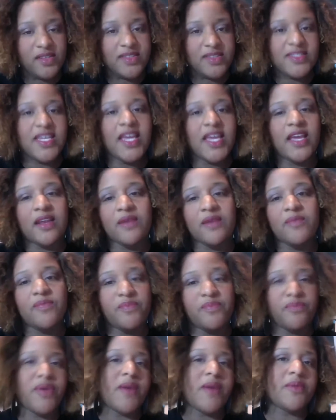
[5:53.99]
taken
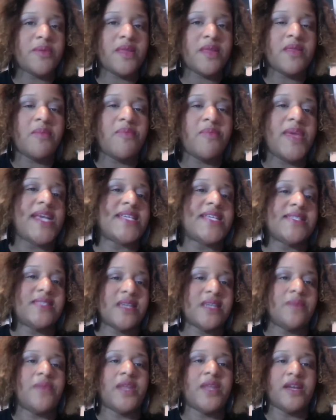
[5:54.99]
probably the biggest
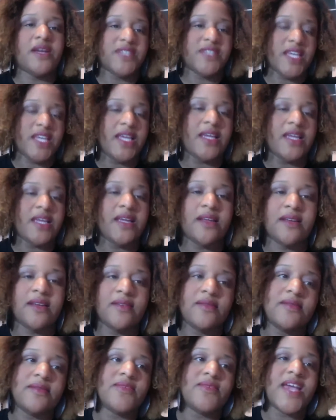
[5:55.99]
step that I've taken
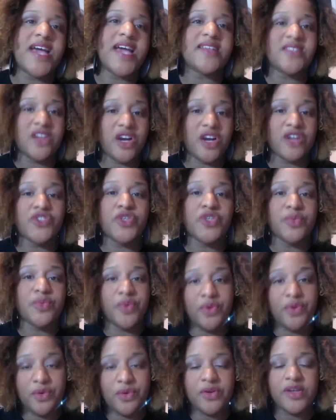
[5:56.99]
as an
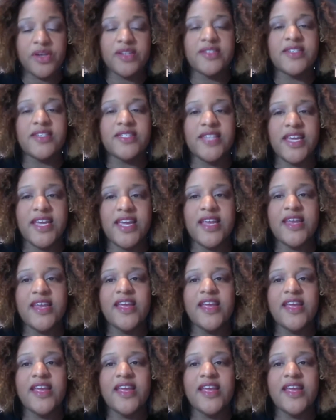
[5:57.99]
entrepreneur to date.